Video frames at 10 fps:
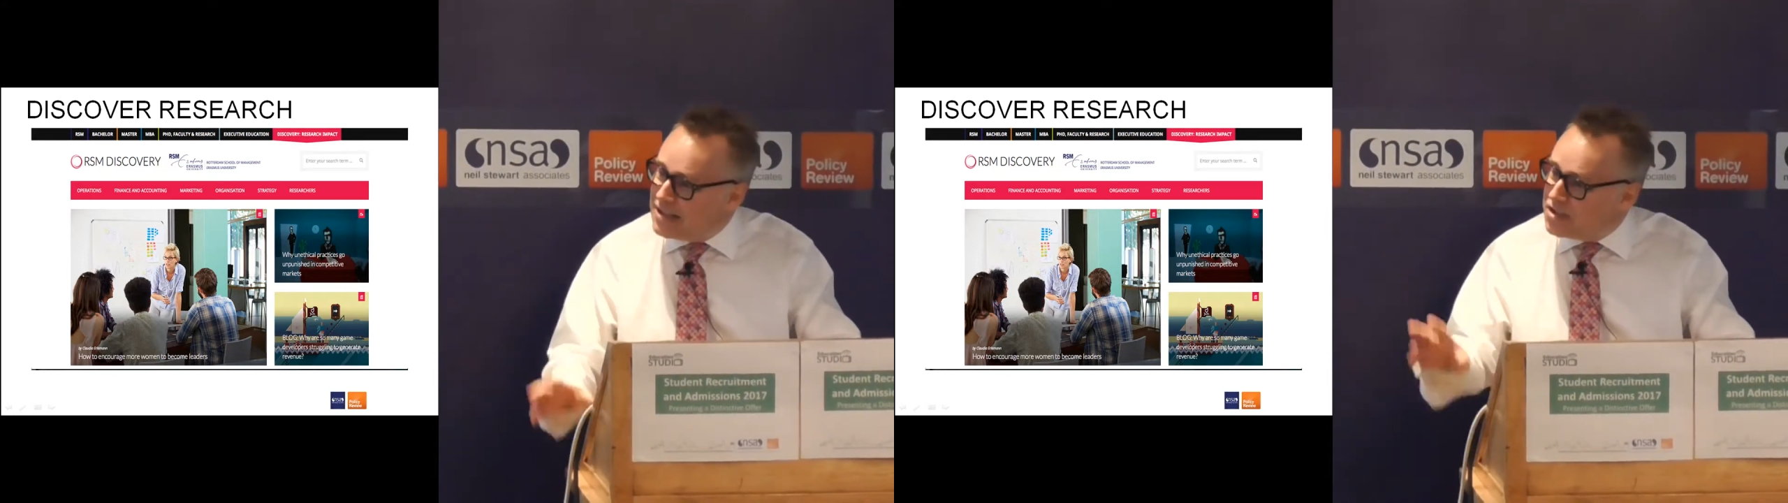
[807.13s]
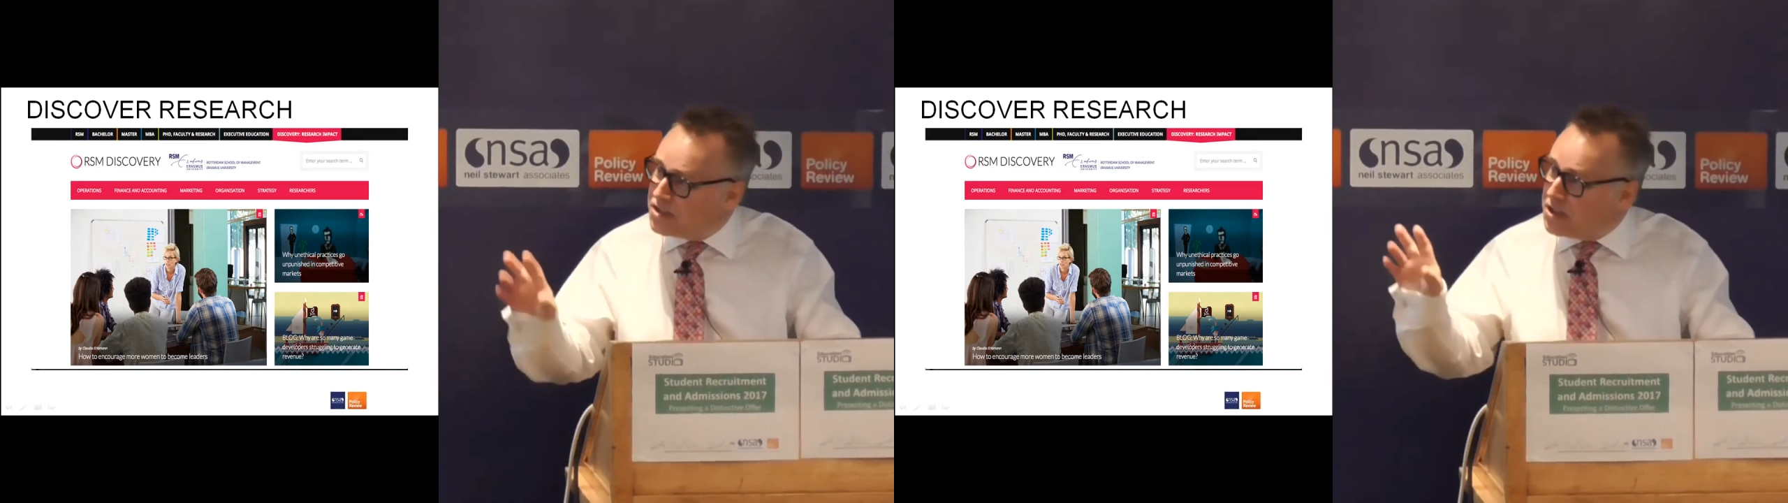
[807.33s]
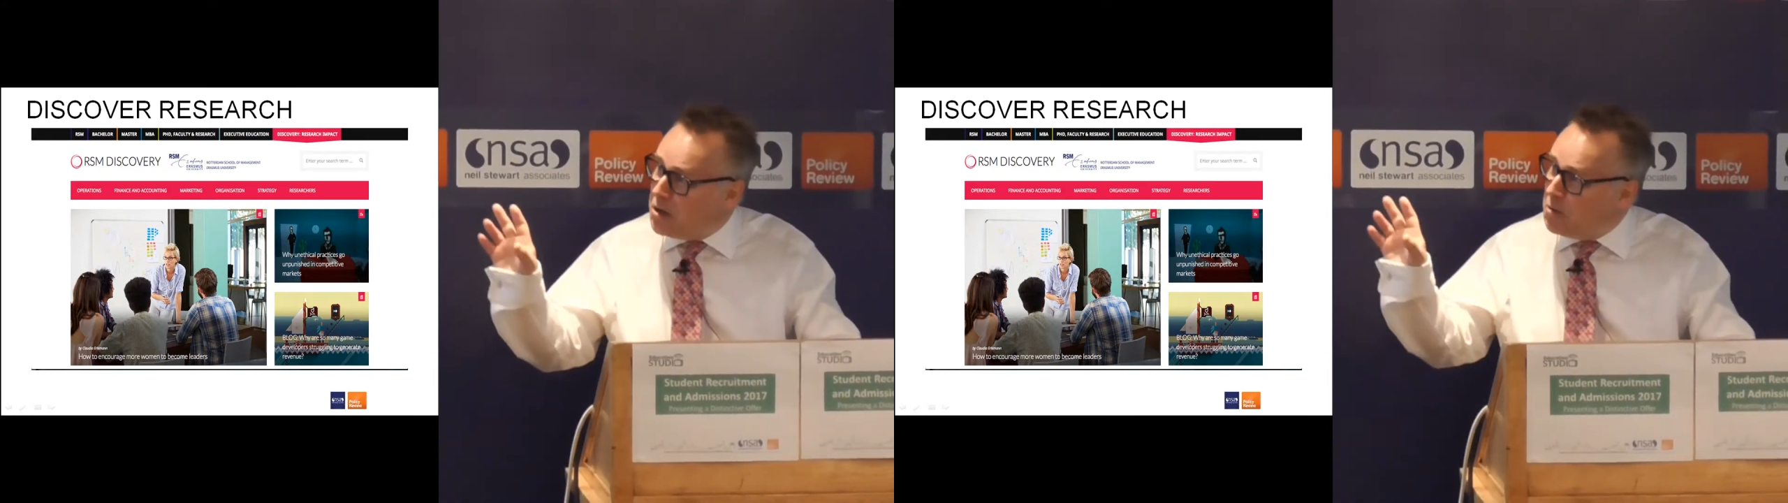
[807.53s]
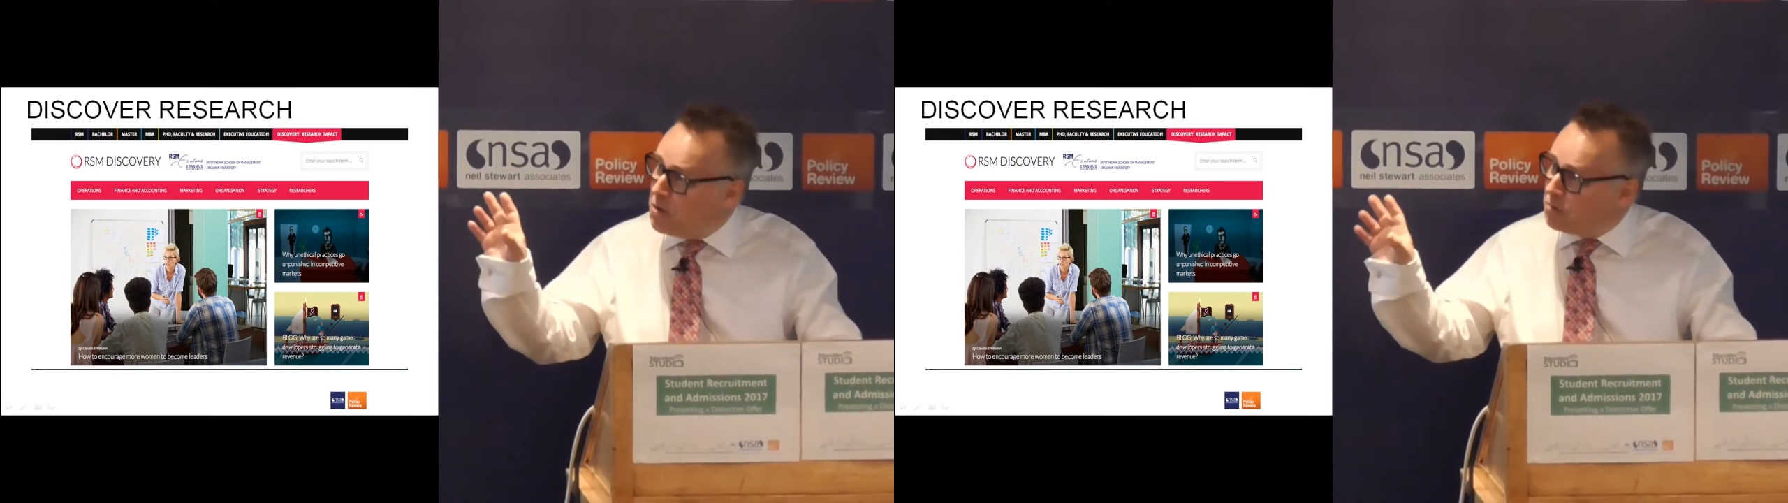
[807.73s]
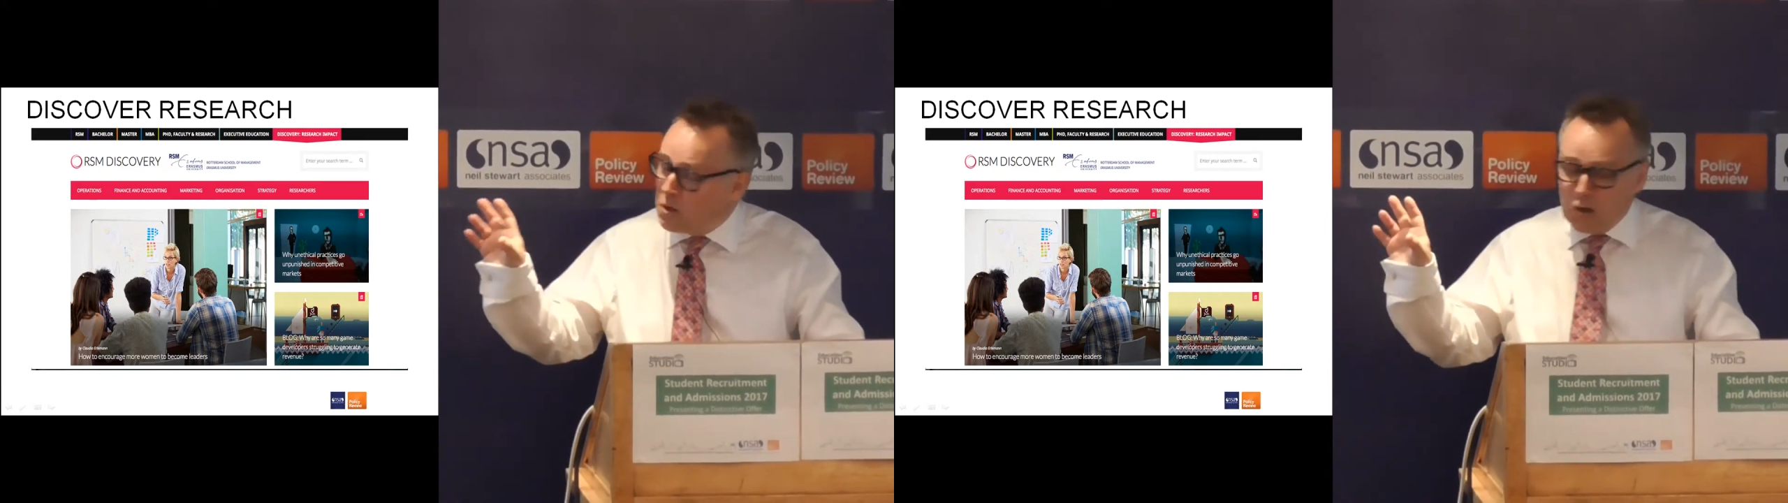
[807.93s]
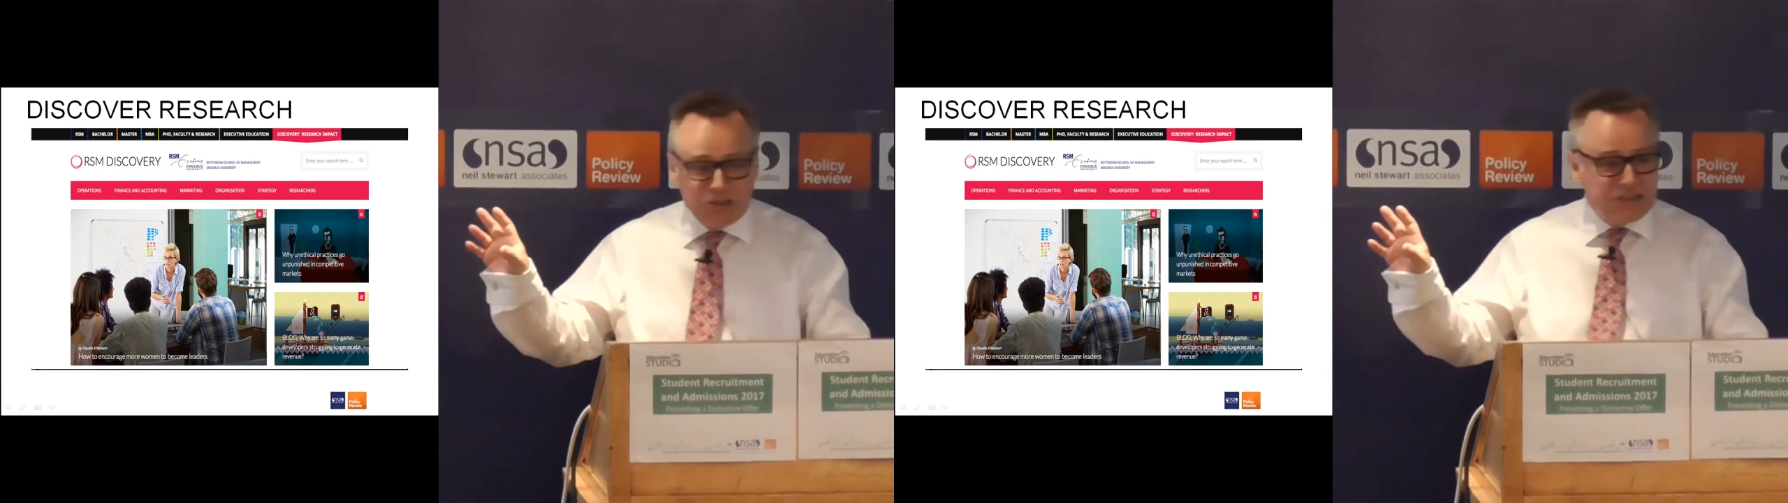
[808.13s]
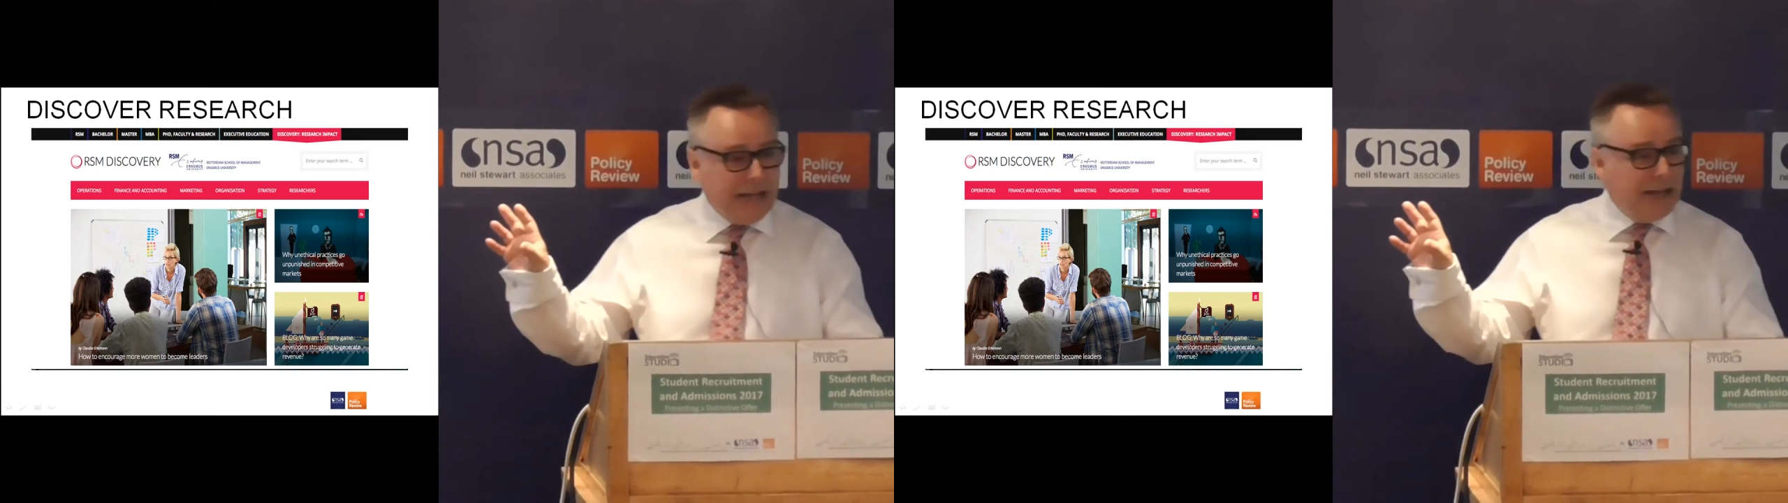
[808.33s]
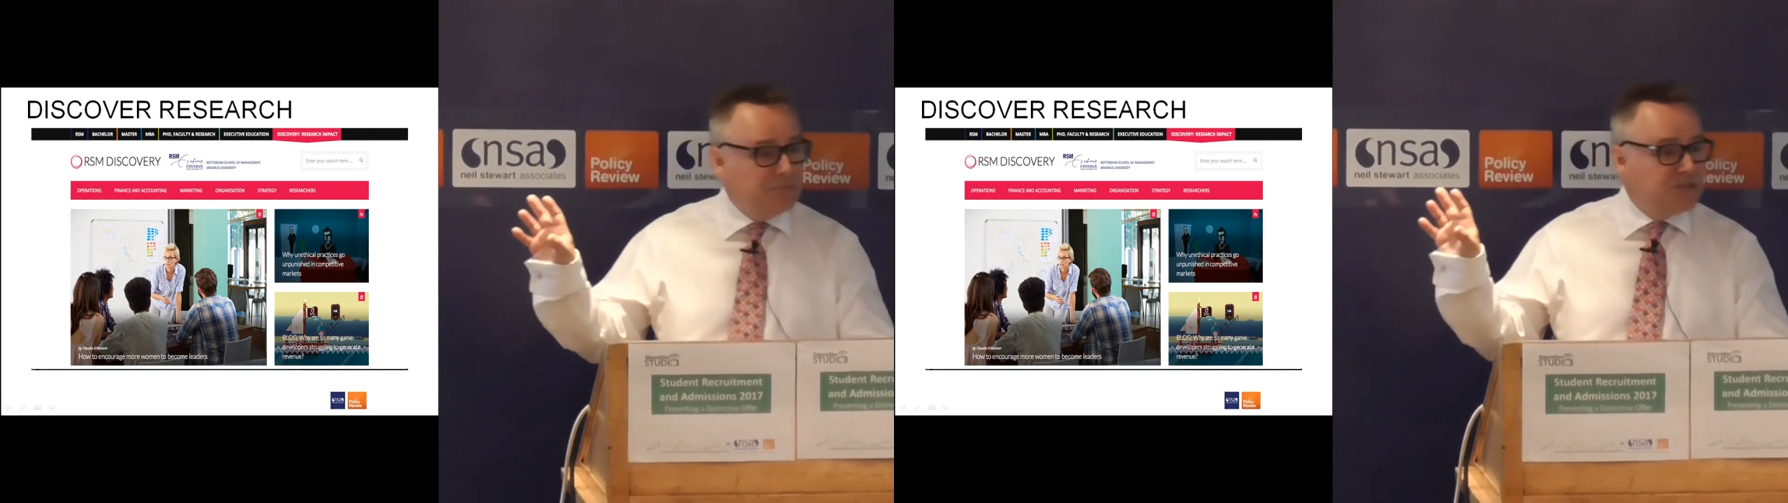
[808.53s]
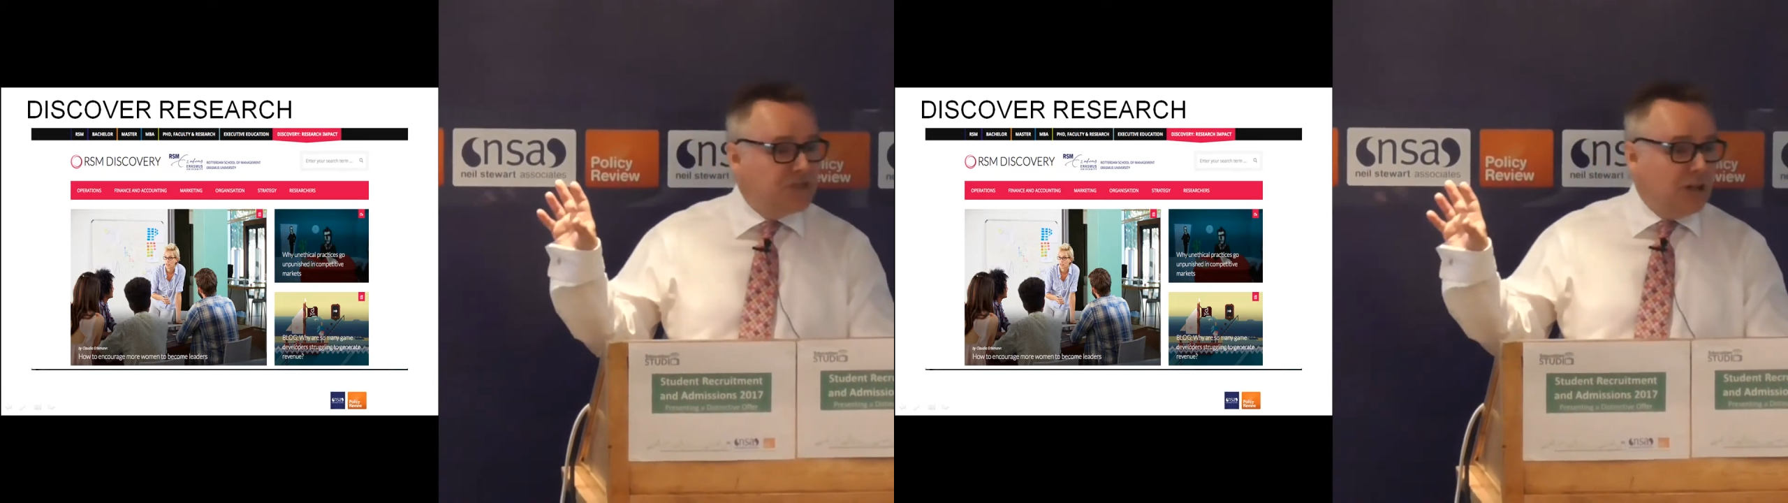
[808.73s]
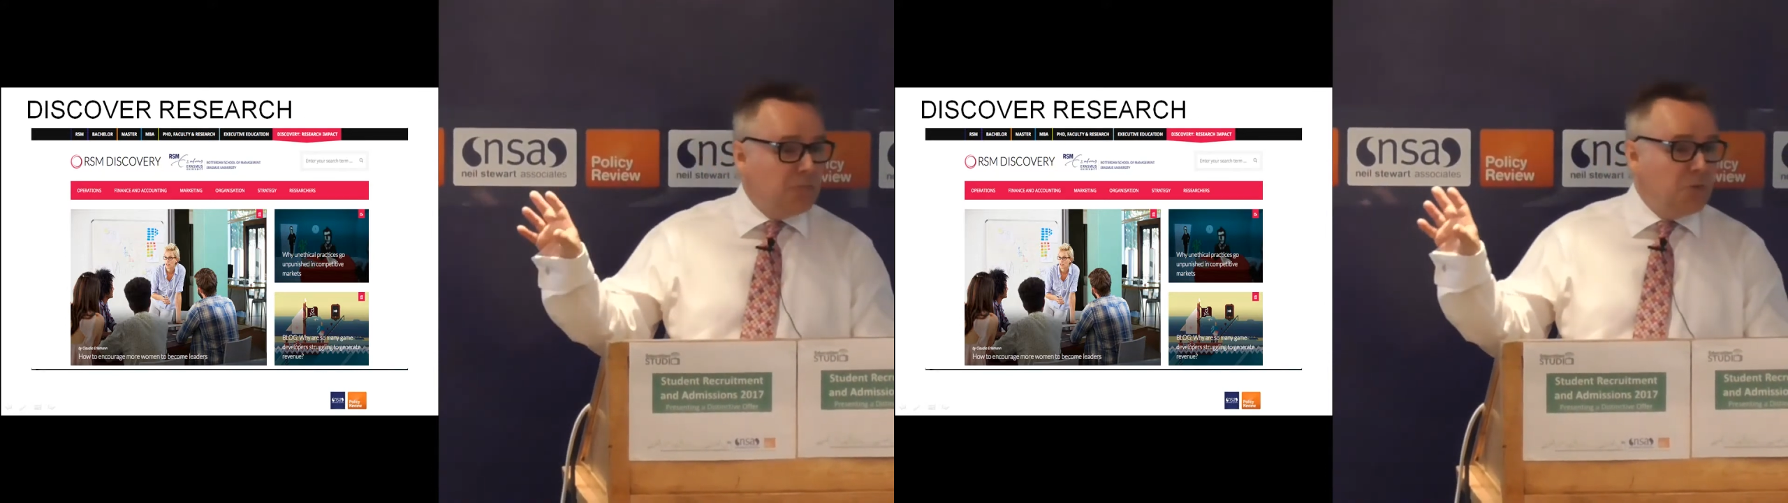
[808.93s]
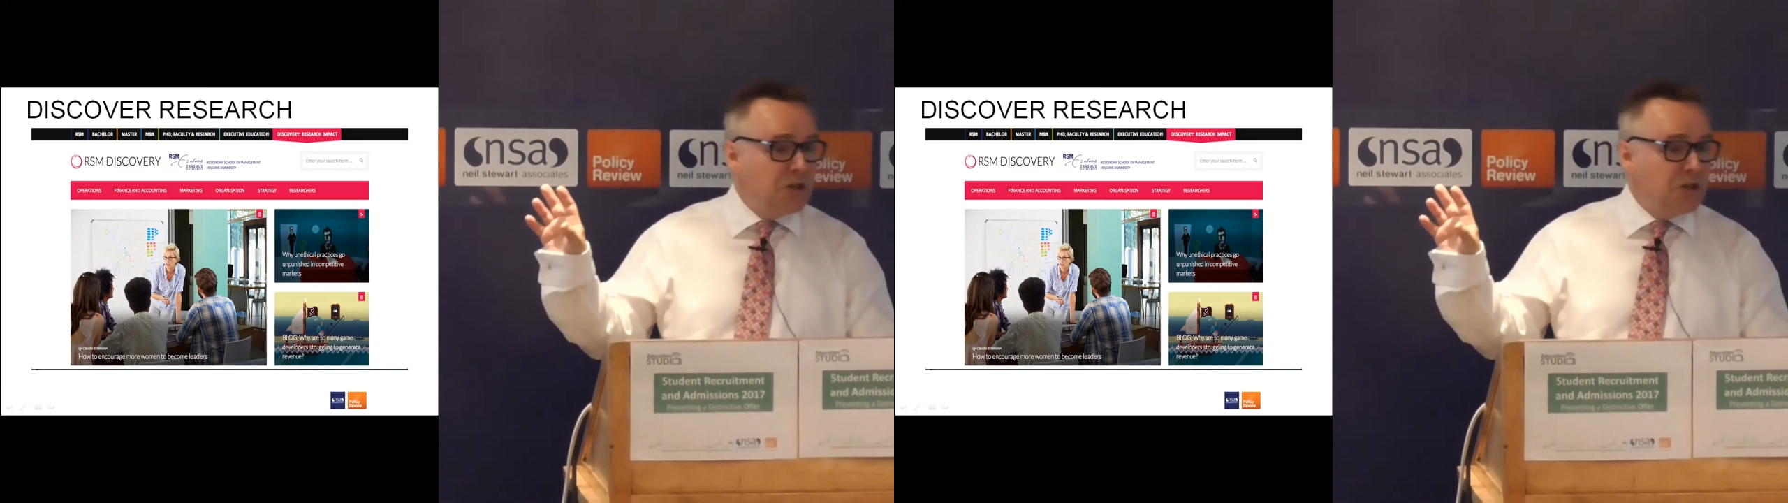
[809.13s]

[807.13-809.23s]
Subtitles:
So Rotterdam started